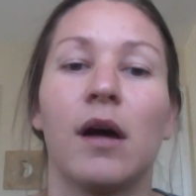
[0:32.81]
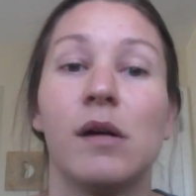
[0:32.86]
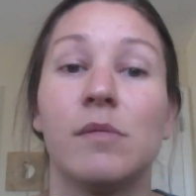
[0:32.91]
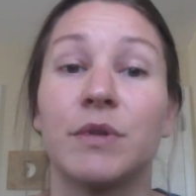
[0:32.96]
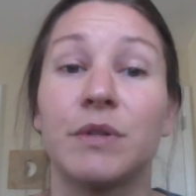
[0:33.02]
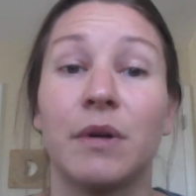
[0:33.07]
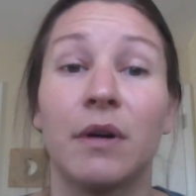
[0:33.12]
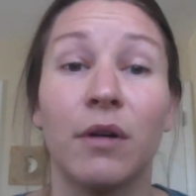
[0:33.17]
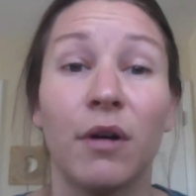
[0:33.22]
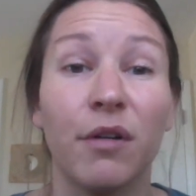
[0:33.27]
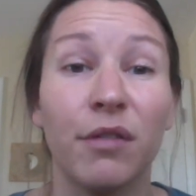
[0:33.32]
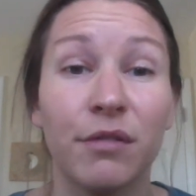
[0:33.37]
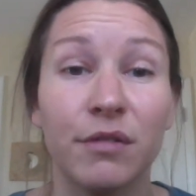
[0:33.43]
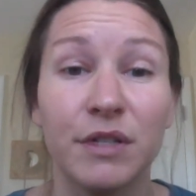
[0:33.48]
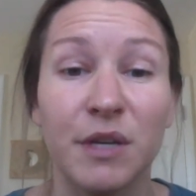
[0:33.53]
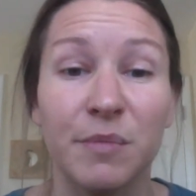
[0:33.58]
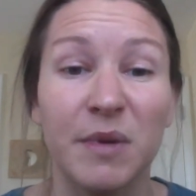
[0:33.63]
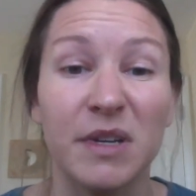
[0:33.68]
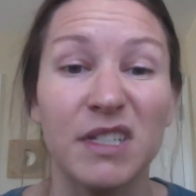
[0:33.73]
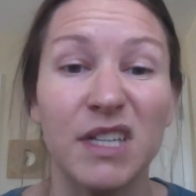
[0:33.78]
So I'll go through
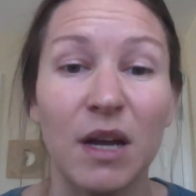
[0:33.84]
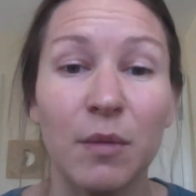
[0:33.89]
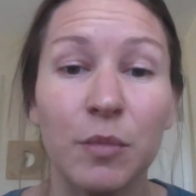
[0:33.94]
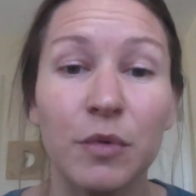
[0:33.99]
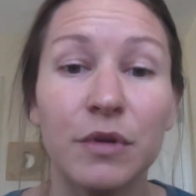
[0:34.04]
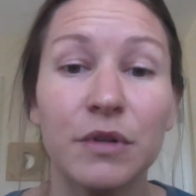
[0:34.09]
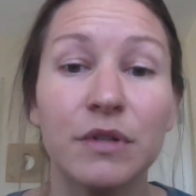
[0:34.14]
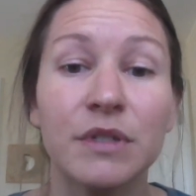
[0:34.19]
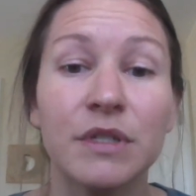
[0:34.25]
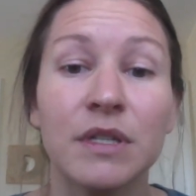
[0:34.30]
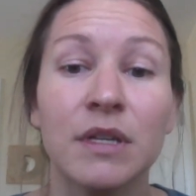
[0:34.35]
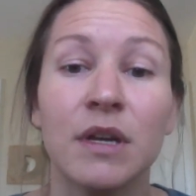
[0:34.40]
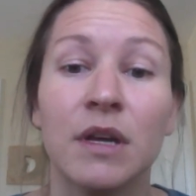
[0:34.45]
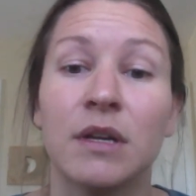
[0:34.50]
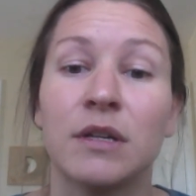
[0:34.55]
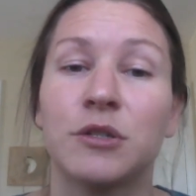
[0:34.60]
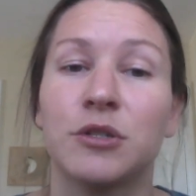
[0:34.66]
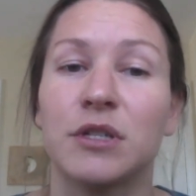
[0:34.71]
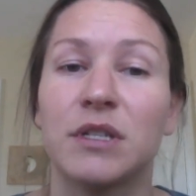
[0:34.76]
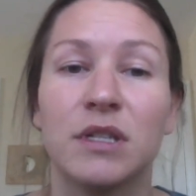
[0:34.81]
some examples
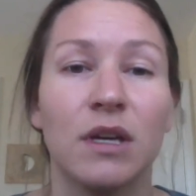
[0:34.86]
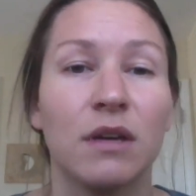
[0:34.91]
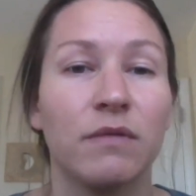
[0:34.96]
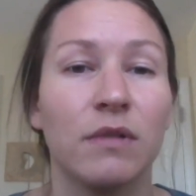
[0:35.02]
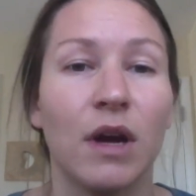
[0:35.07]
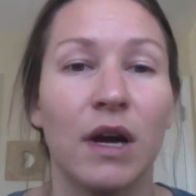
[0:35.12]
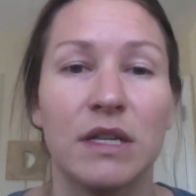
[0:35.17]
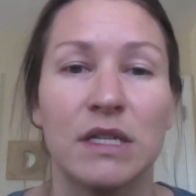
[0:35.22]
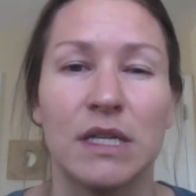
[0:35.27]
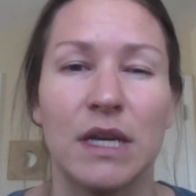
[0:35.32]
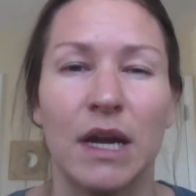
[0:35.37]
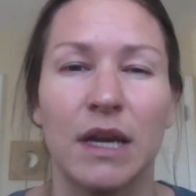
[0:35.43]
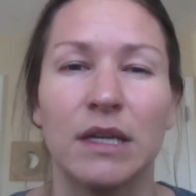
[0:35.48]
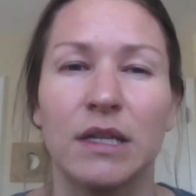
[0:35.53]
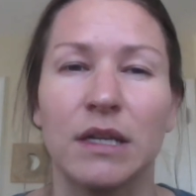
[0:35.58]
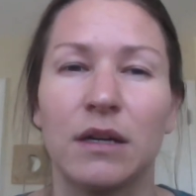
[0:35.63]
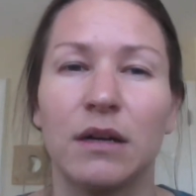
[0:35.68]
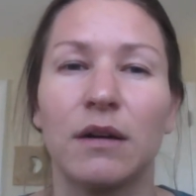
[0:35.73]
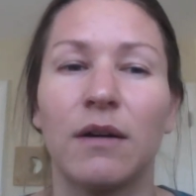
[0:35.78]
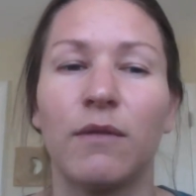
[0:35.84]
just to give you guys an
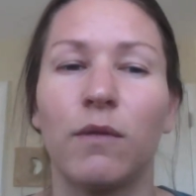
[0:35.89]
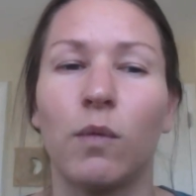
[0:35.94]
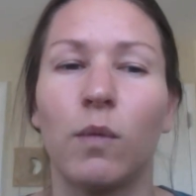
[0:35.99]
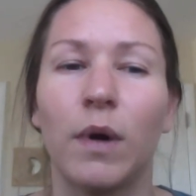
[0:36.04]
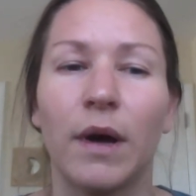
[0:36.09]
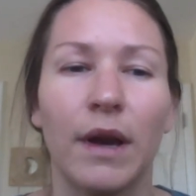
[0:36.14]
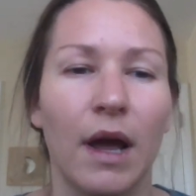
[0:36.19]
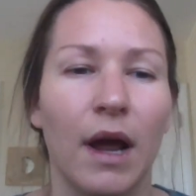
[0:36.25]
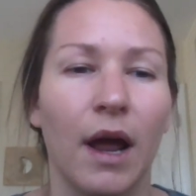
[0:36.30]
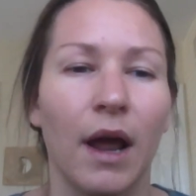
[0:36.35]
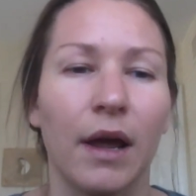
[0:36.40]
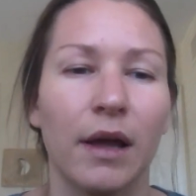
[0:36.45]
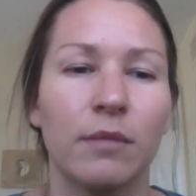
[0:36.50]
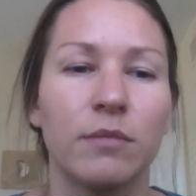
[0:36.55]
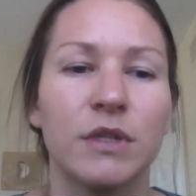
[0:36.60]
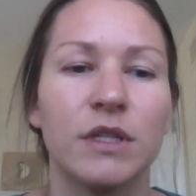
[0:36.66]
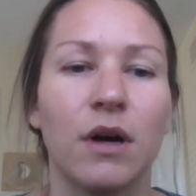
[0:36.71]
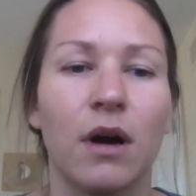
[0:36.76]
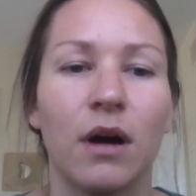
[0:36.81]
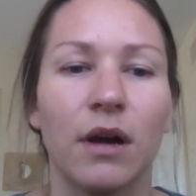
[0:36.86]
idea of what I
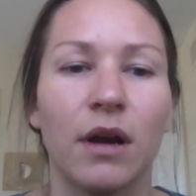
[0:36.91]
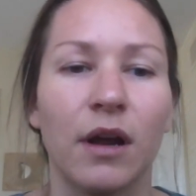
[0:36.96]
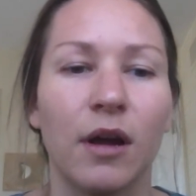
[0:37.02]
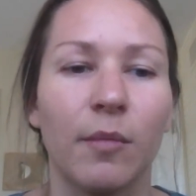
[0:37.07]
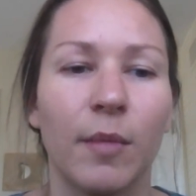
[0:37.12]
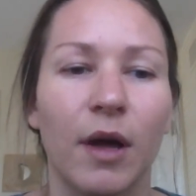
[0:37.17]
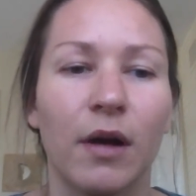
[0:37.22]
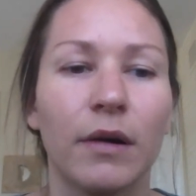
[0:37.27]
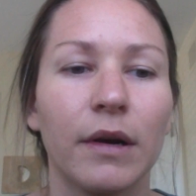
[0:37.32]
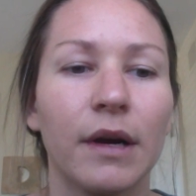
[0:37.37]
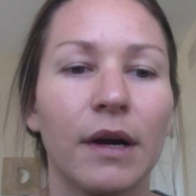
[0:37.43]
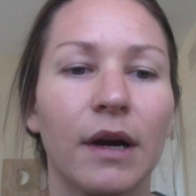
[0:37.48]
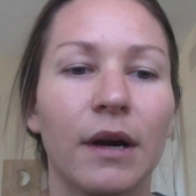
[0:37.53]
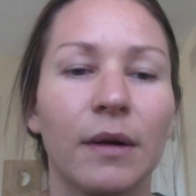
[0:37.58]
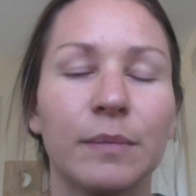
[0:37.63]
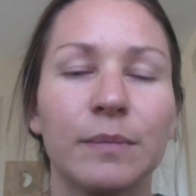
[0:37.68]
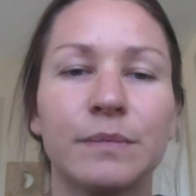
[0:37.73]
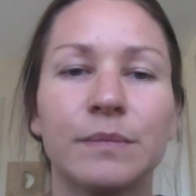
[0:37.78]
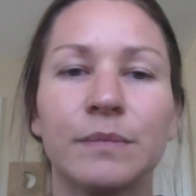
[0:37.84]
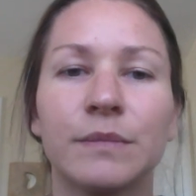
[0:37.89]
am talking about here.